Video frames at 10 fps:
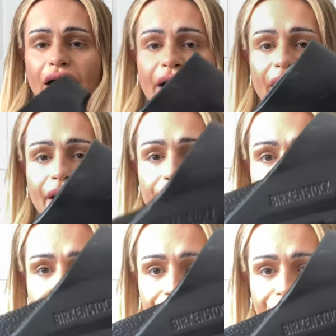
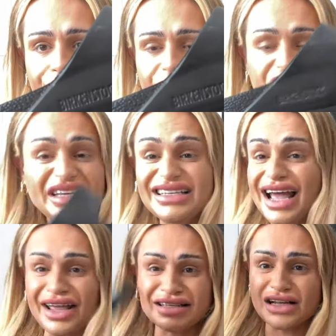Um, you need to
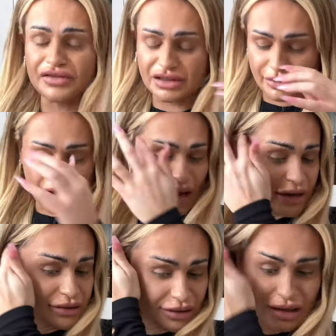get yourself some
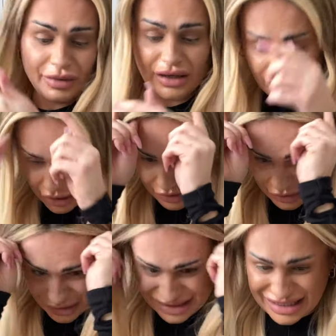guys. I mean, I think
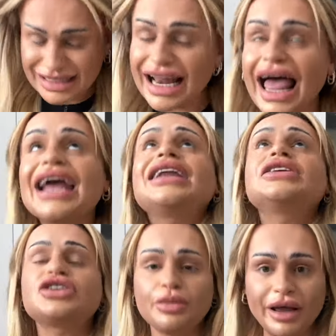they're slightly
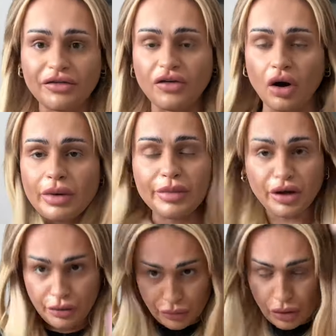too big for me, but